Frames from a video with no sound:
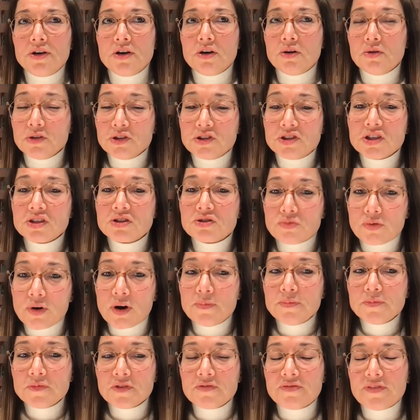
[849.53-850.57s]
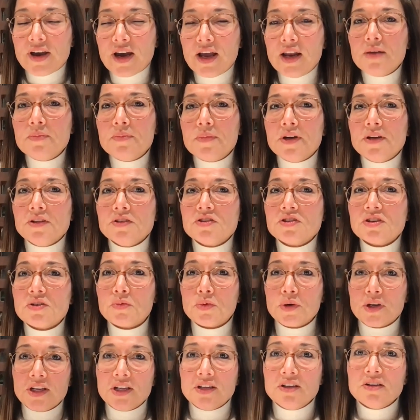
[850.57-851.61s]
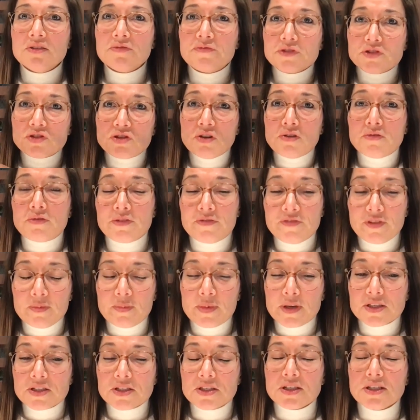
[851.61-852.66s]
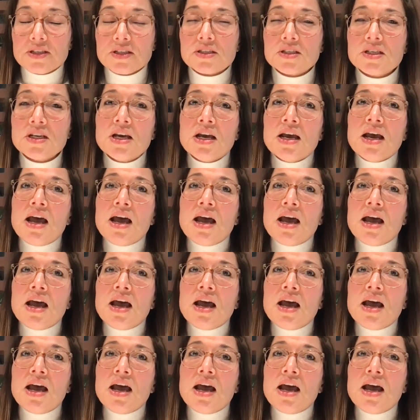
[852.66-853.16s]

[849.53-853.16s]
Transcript: you know, a disruptive element within the photography business.